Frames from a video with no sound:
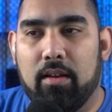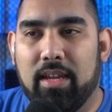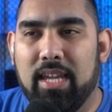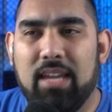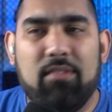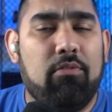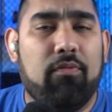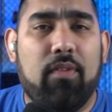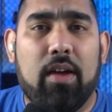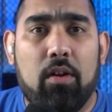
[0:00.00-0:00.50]

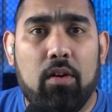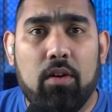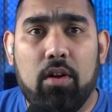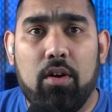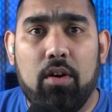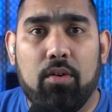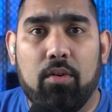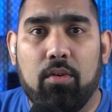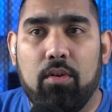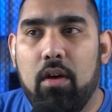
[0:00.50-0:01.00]
Even if I don't
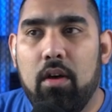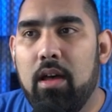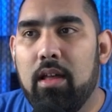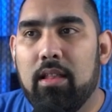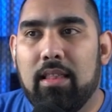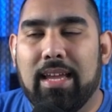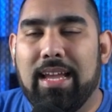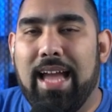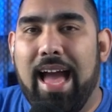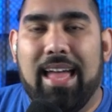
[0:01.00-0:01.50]
go,
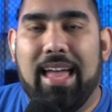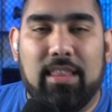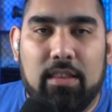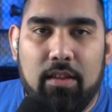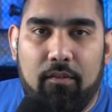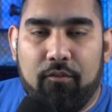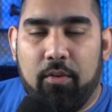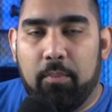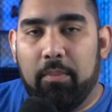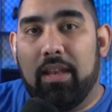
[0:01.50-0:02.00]
like
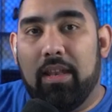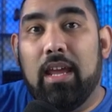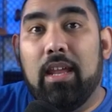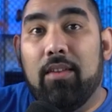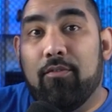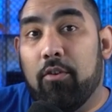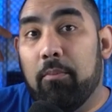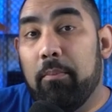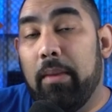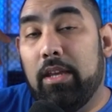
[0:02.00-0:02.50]
from an
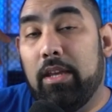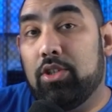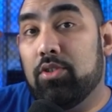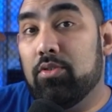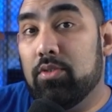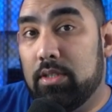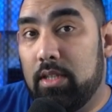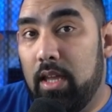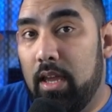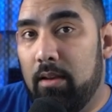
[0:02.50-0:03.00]
informational
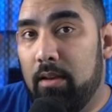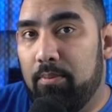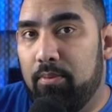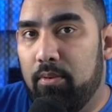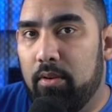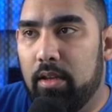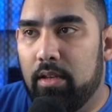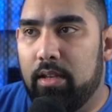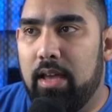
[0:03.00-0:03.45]
standpoint,